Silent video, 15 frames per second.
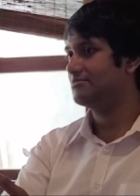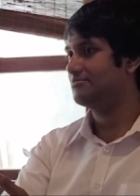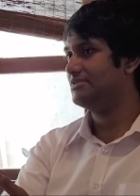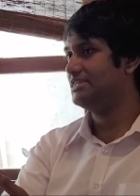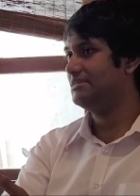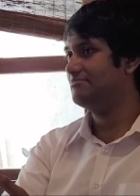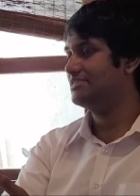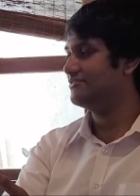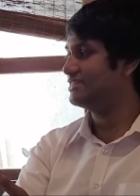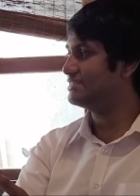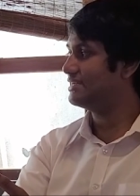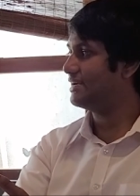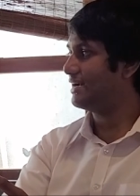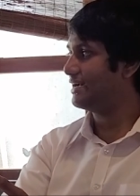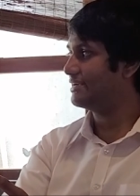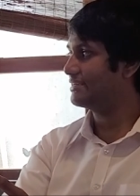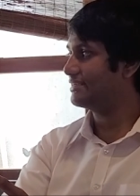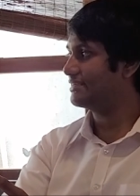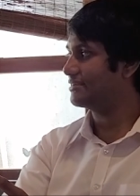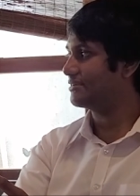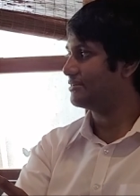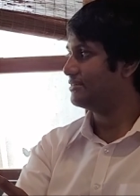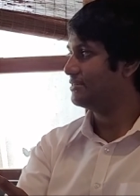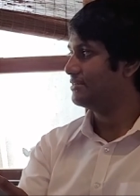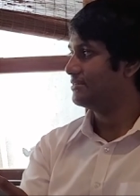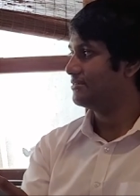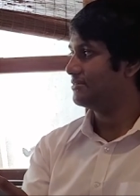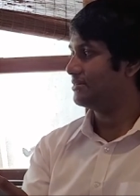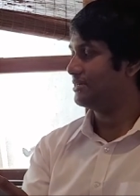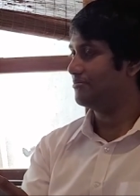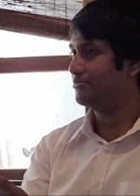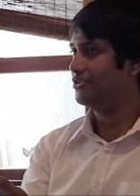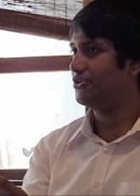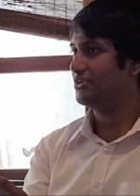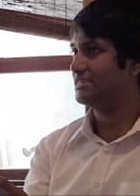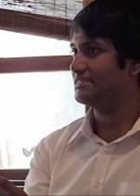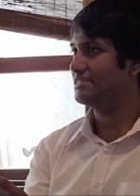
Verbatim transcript: people, when they're hiring employees,